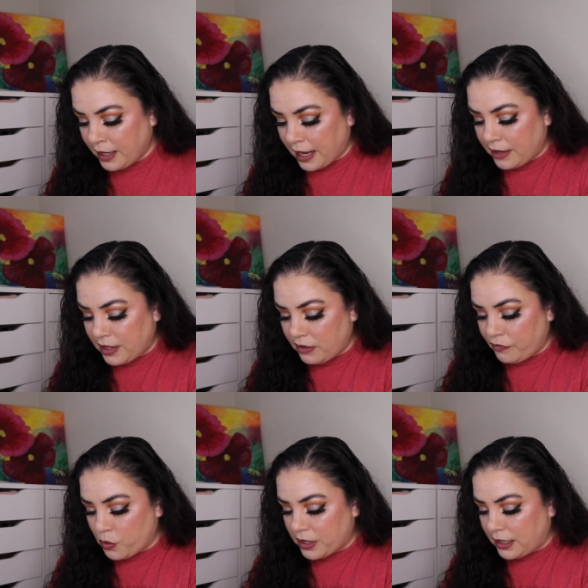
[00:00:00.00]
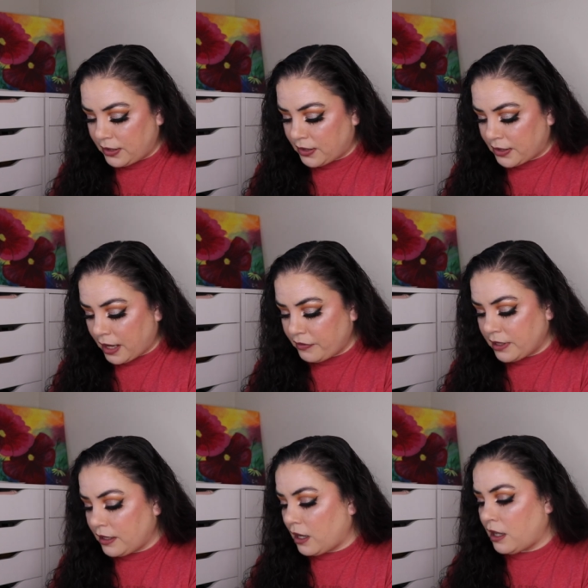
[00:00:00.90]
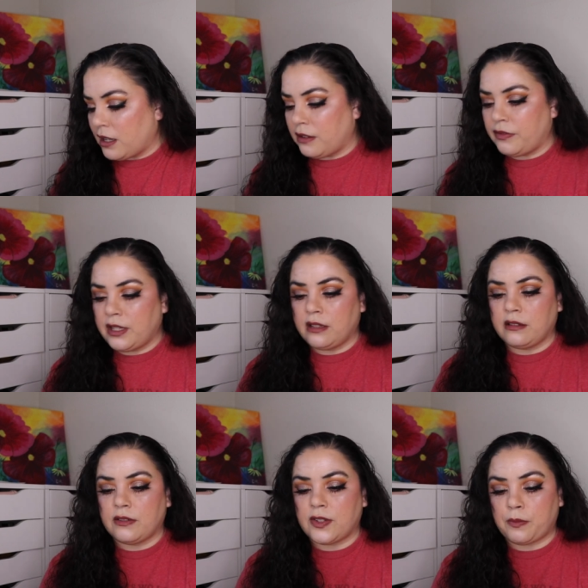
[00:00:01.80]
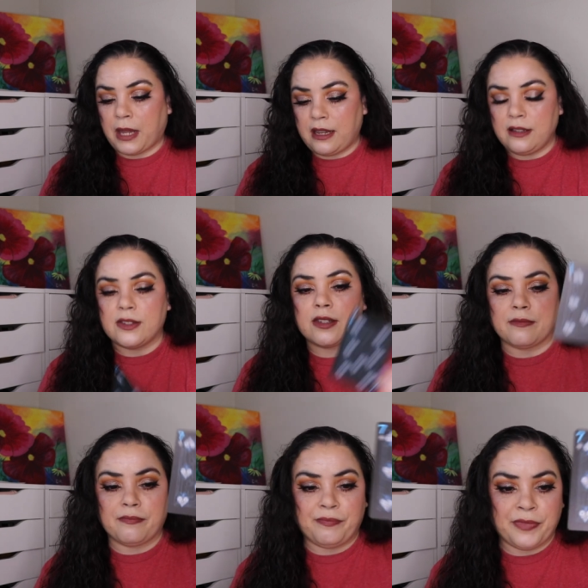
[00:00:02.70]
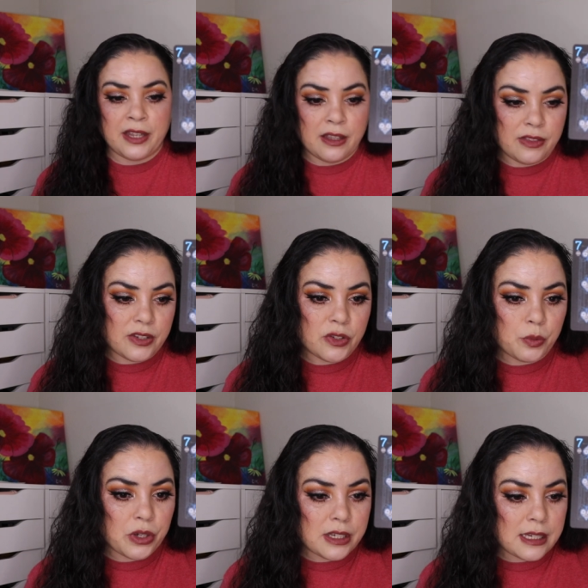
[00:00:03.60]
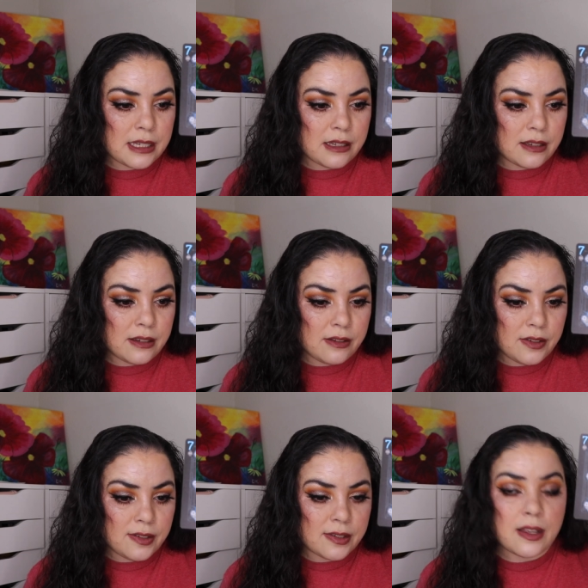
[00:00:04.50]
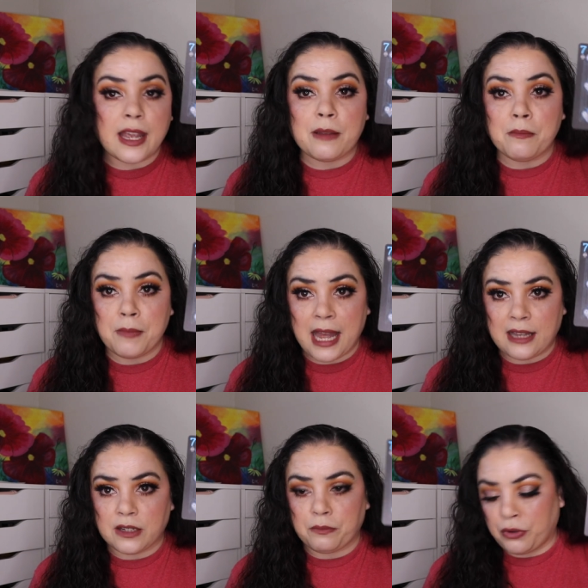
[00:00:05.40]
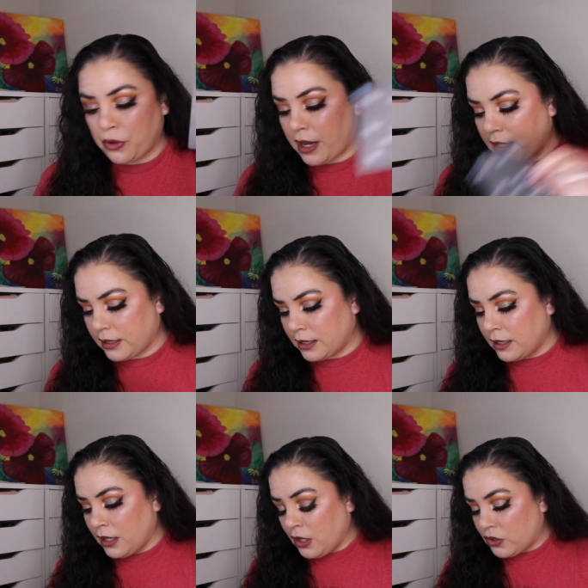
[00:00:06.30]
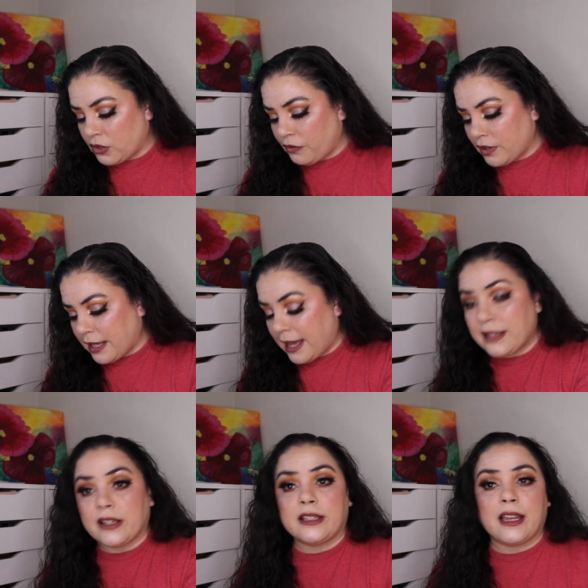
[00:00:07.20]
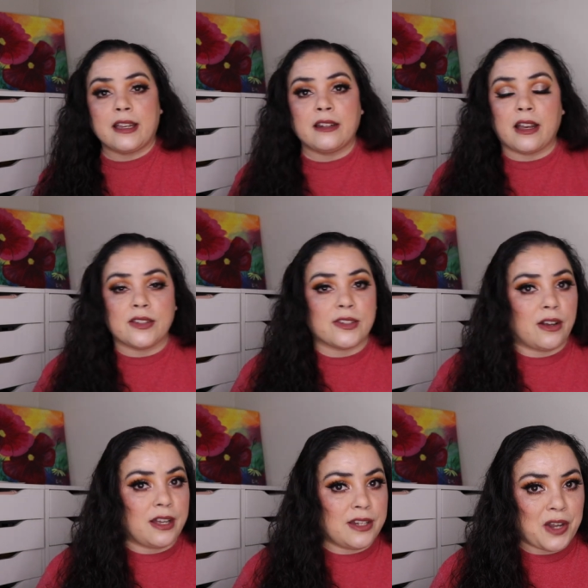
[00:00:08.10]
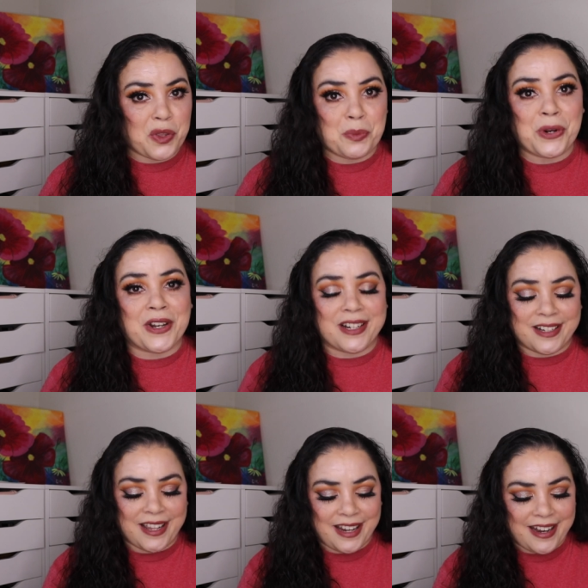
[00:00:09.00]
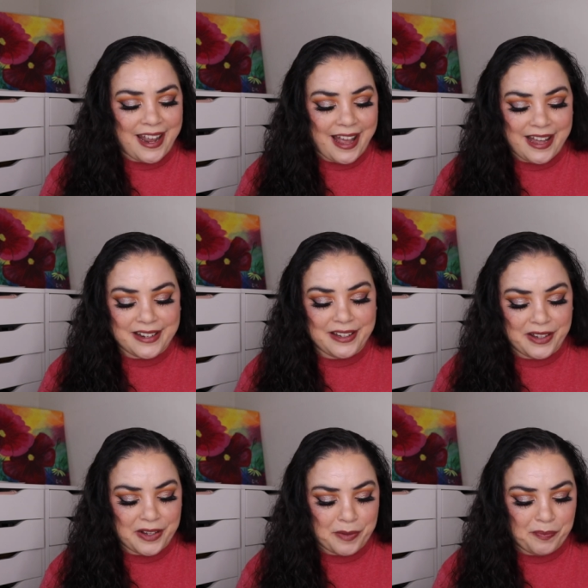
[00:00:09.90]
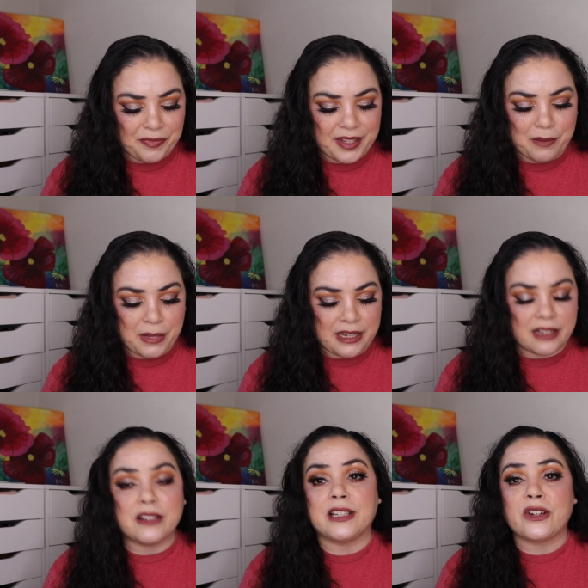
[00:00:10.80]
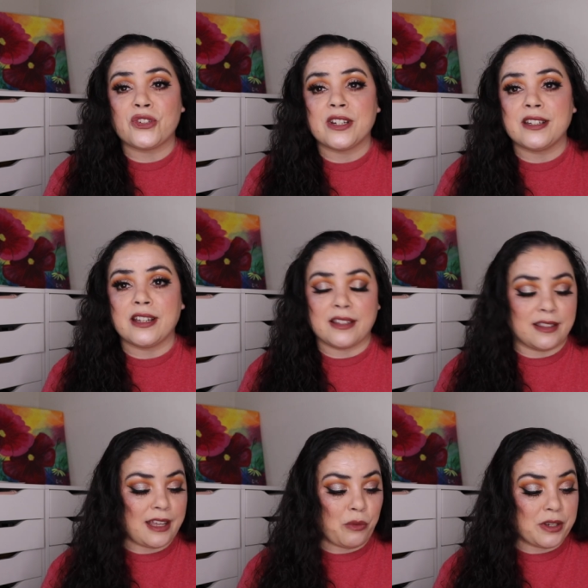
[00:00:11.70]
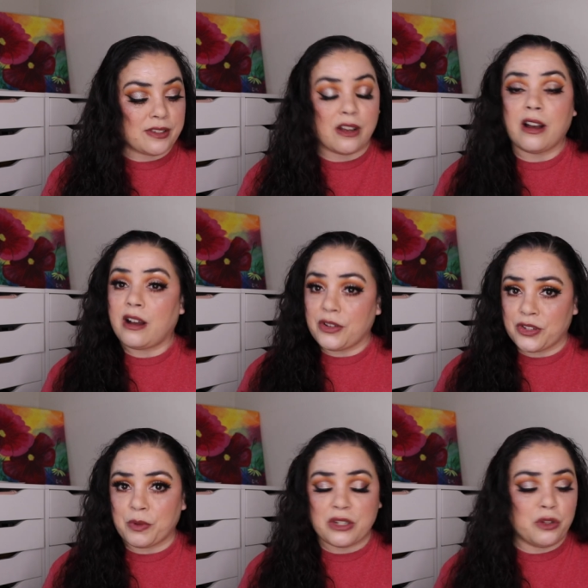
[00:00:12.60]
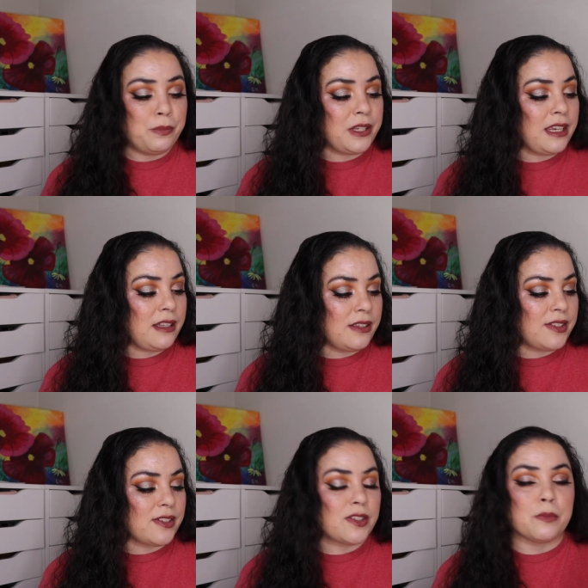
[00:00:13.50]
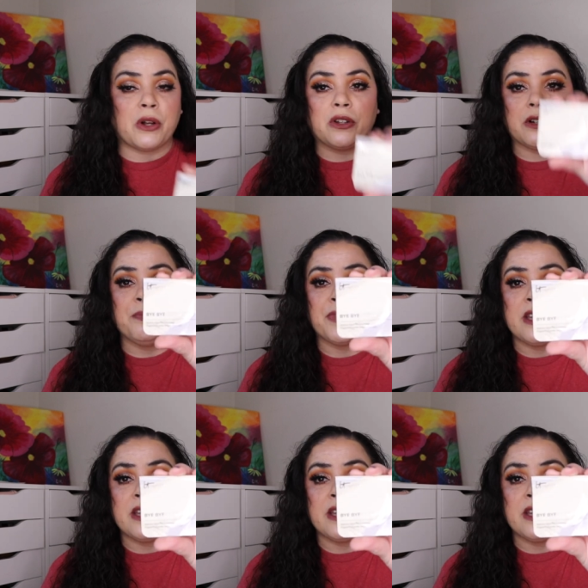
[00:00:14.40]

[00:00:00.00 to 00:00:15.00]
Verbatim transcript: And then for the seven of spades, this one is a matte product. So for that, again, I saw another product that I had um, in my collection that was also a duplicate, and this is a smaller.